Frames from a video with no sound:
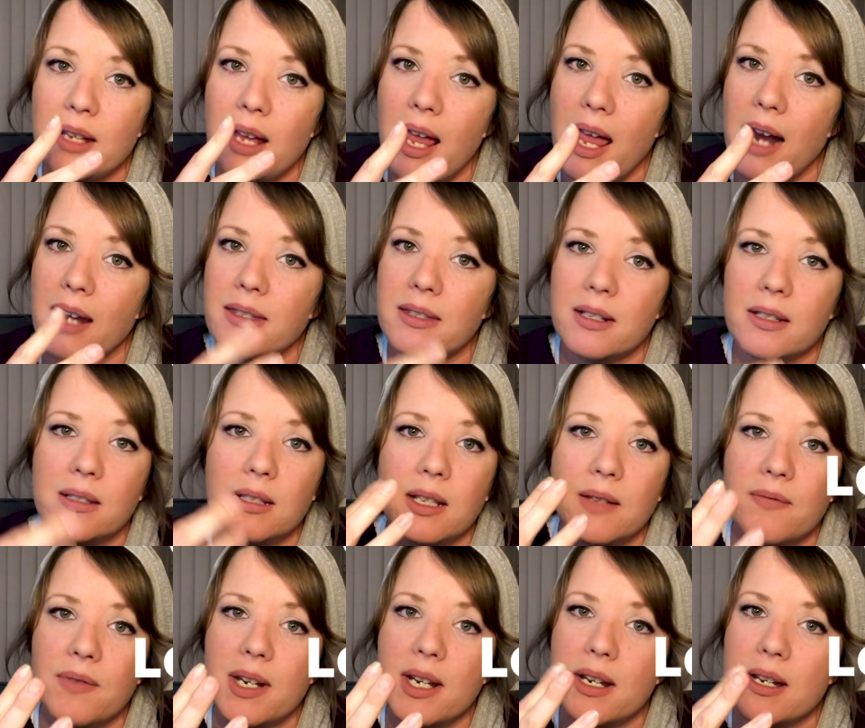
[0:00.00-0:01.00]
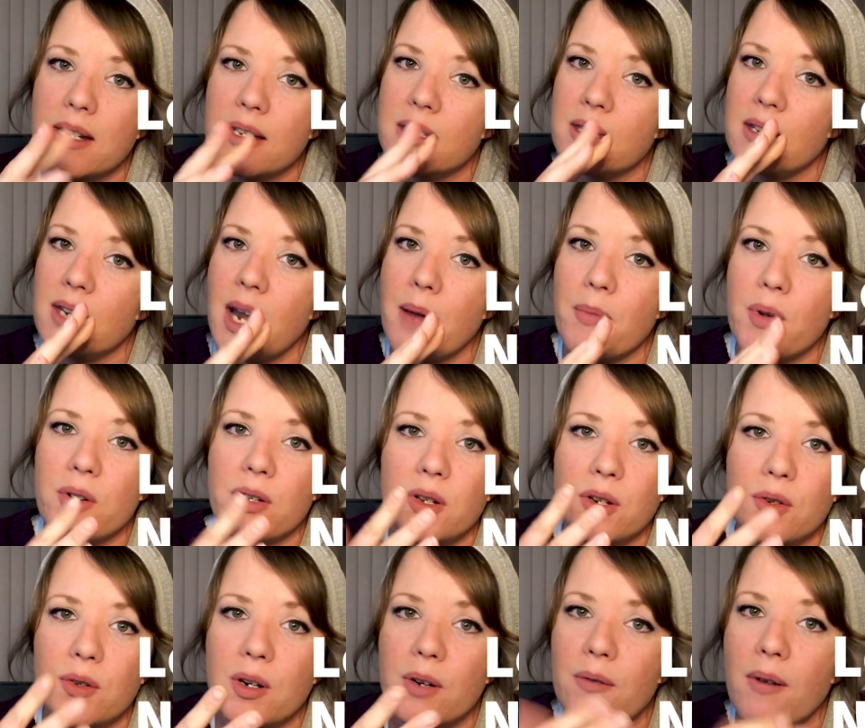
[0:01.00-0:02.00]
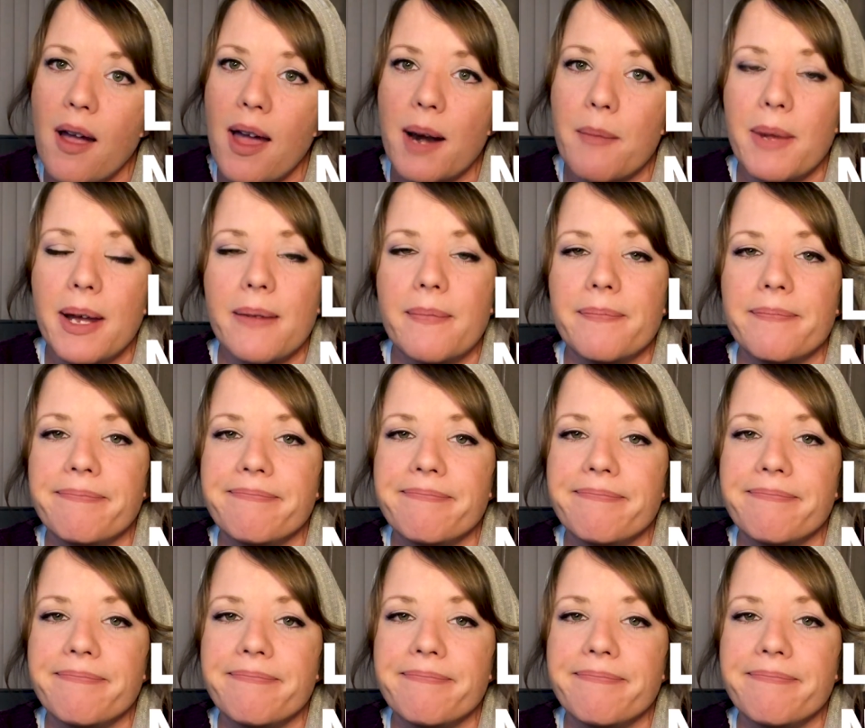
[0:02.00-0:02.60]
Exodus, Leviticus, Numbers, and Deuteronomy.